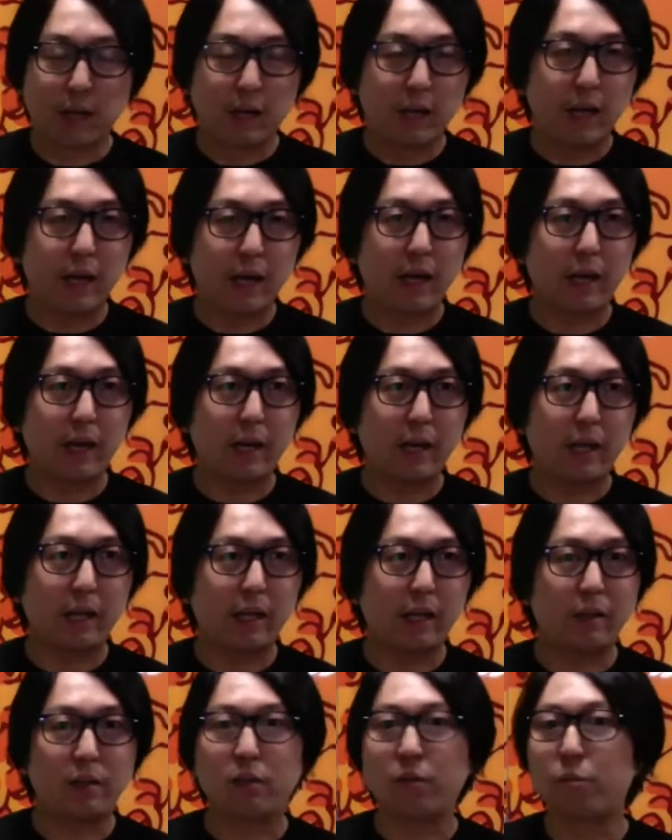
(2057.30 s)

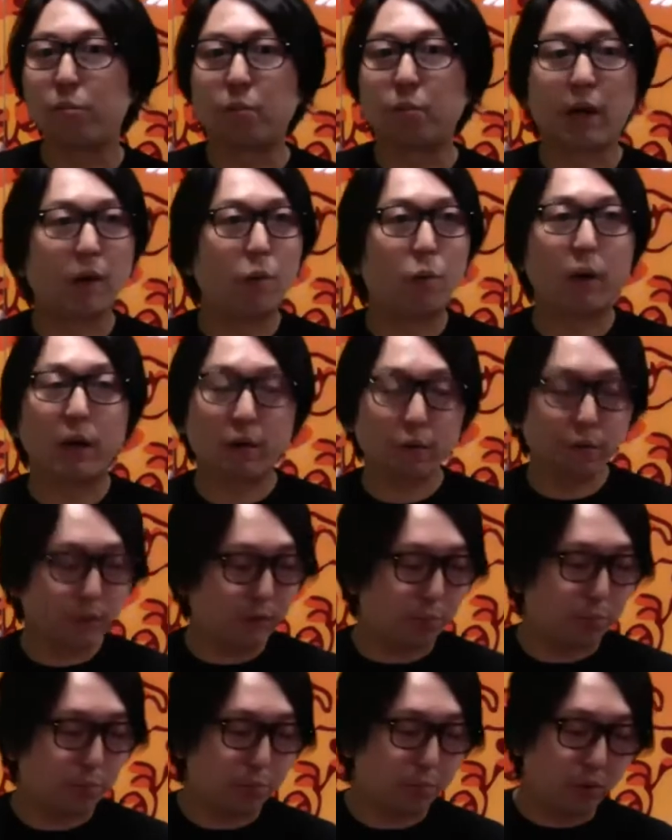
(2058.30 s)
and my wife
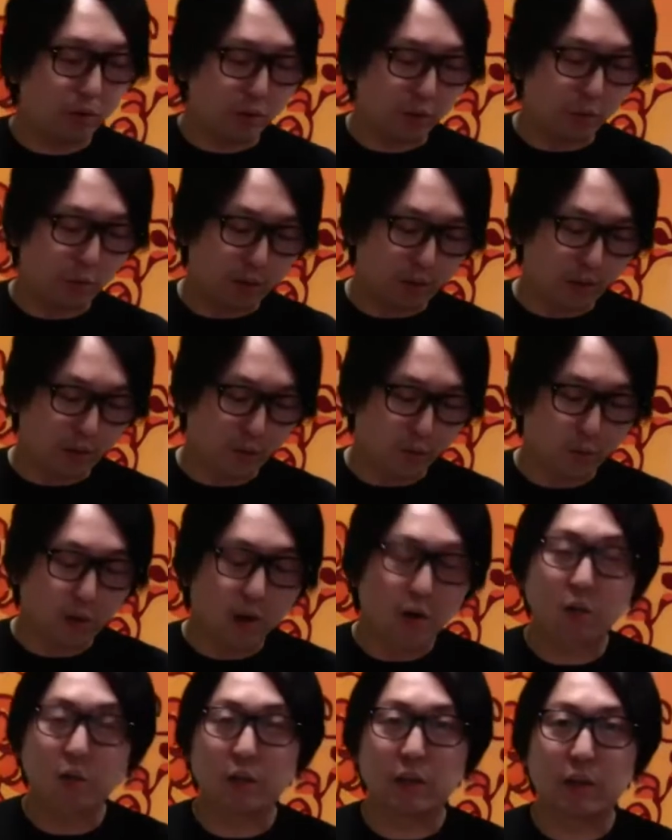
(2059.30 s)
was blown away as
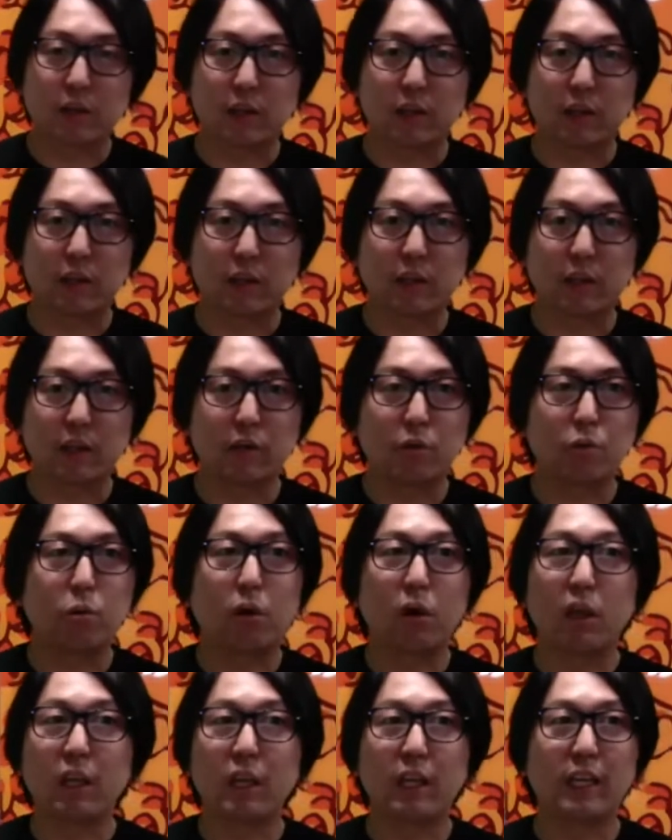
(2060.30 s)
well with the
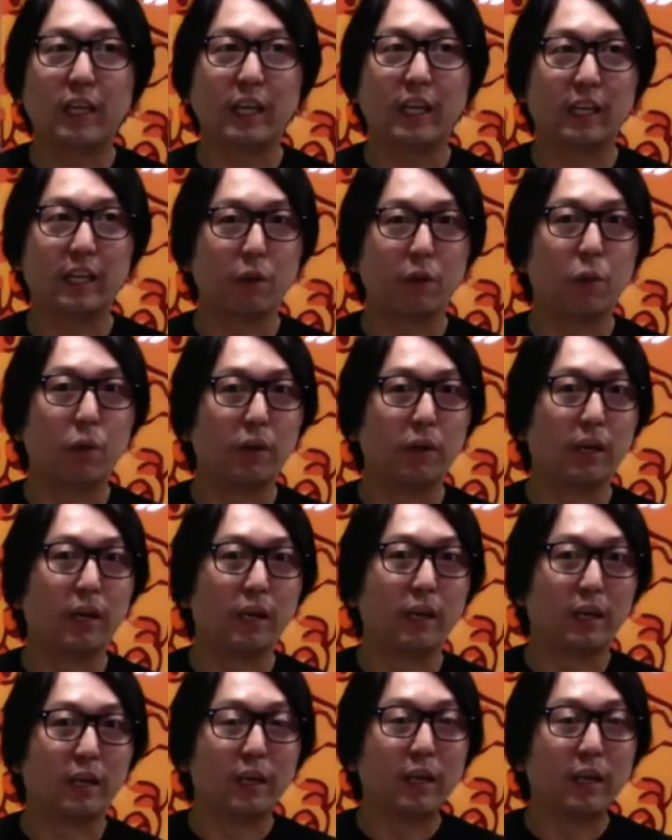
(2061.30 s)
quality or the